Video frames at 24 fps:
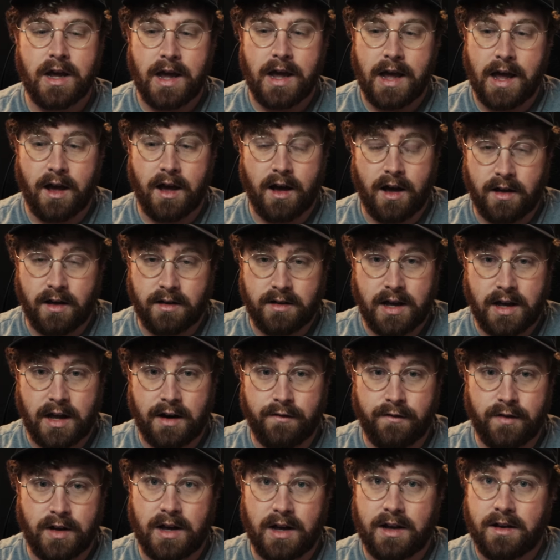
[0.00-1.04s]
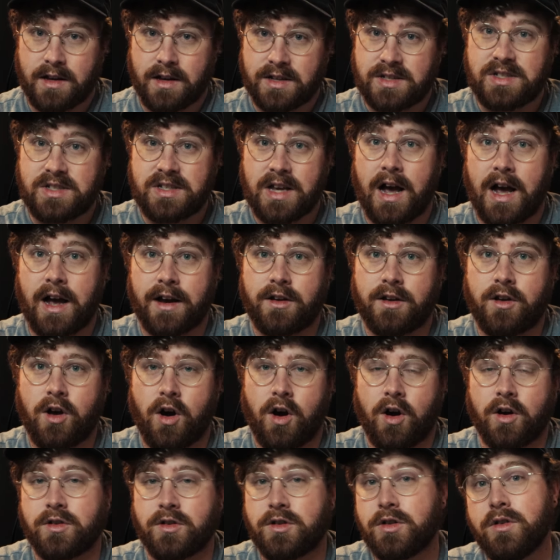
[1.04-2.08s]
a kind of a
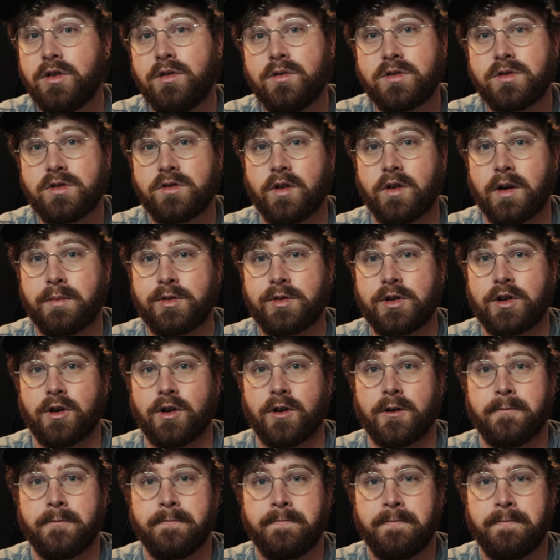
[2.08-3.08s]
sidecar to scripture